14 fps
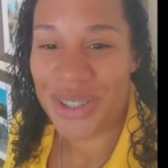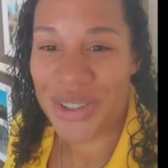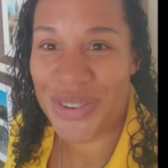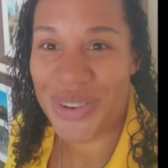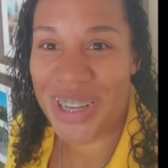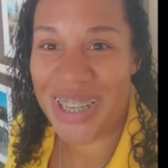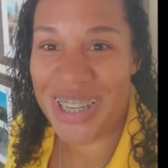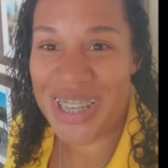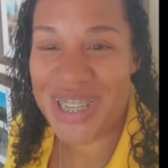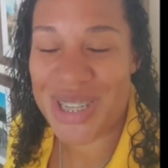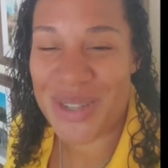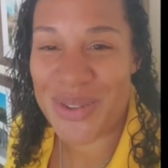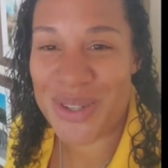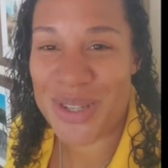Greetings,
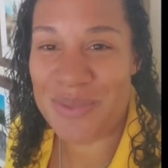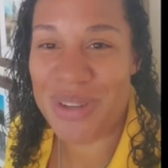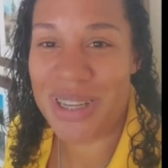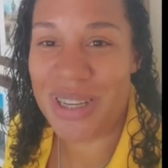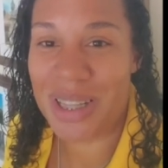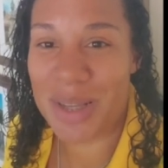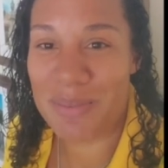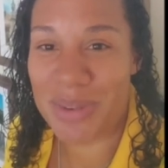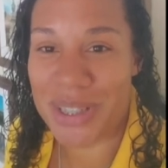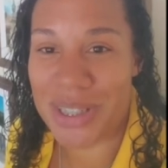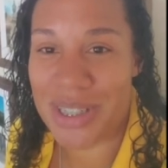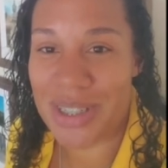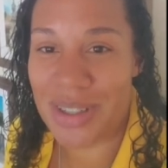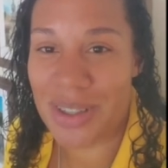soon to be
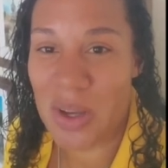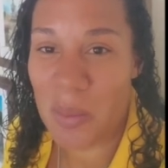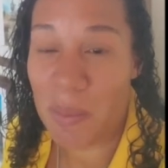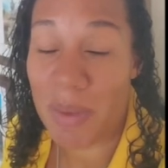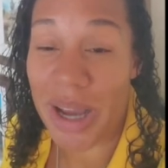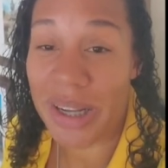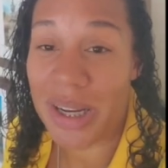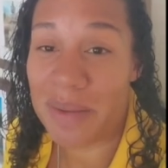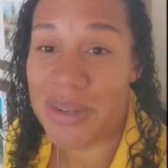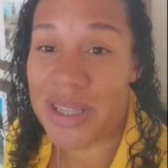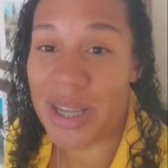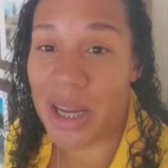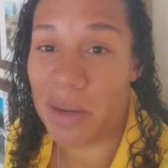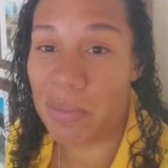Clippers. My name
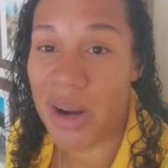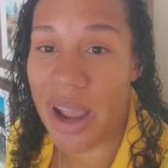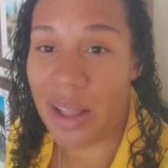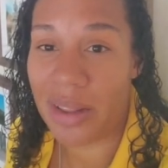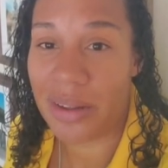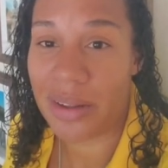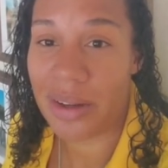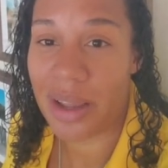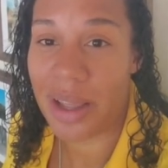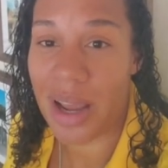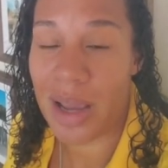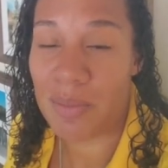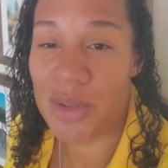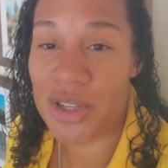is Amber Heller, and
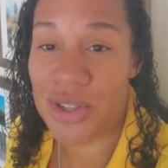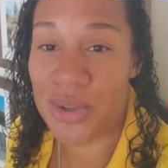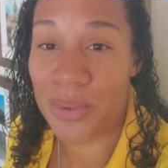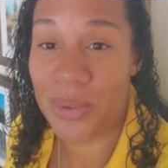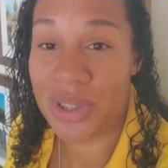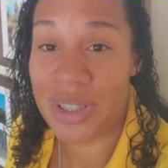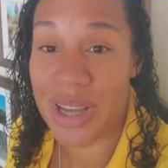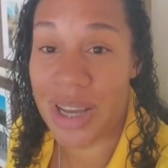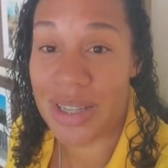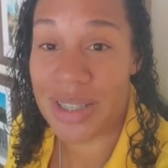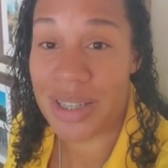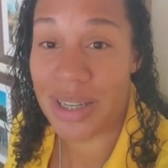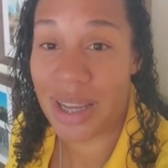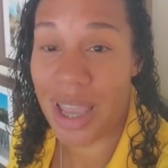I'm the School
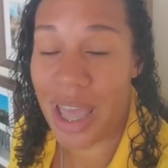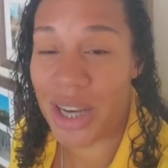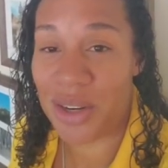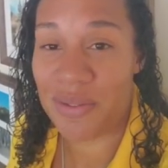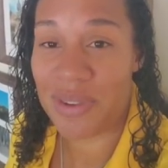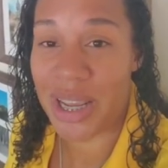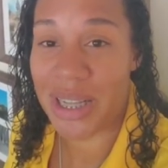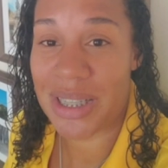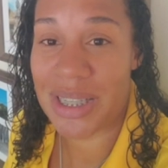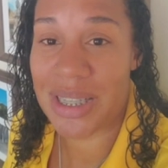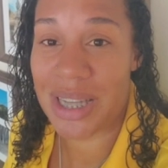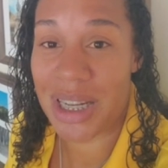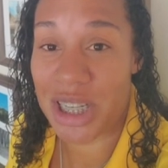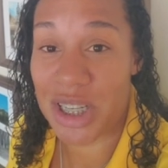Testing and Advanced
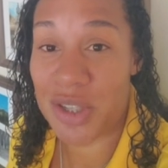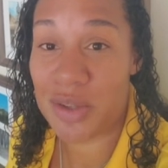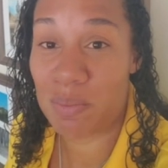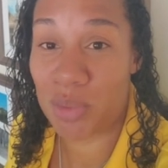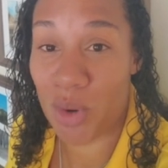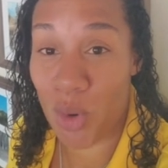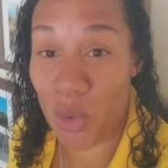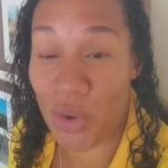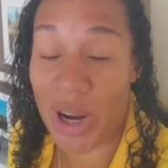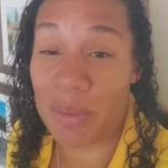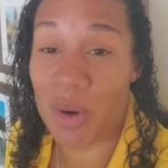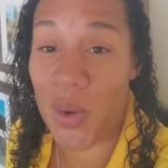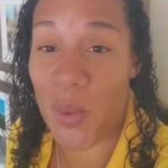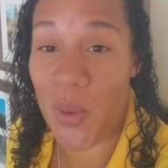Studies
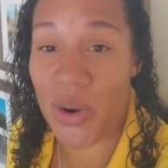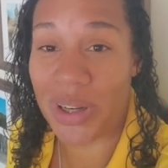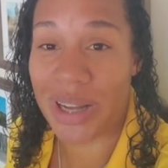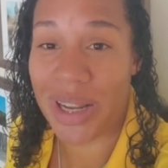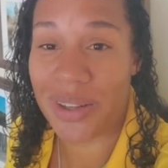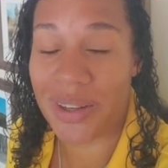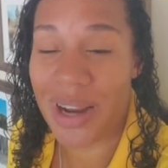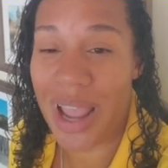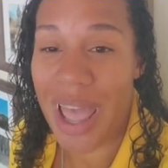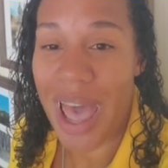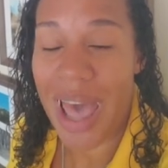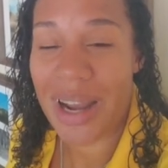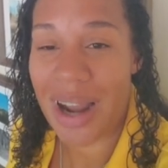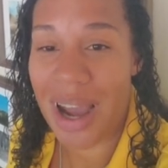Program Coordinator
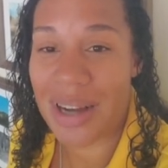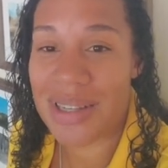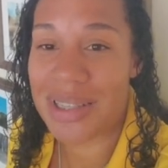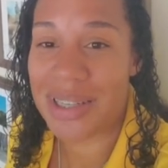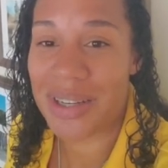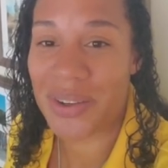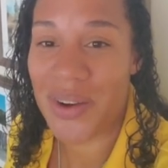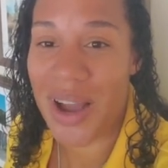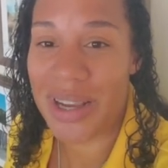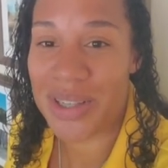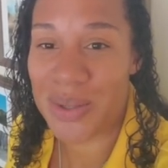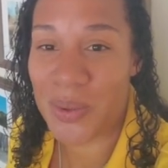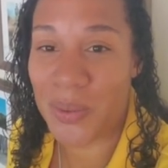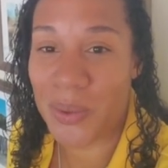at Oxon Hill High
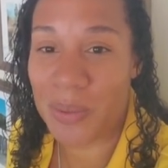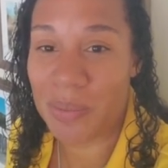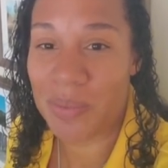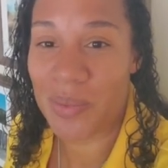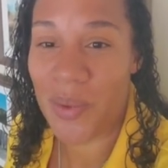School.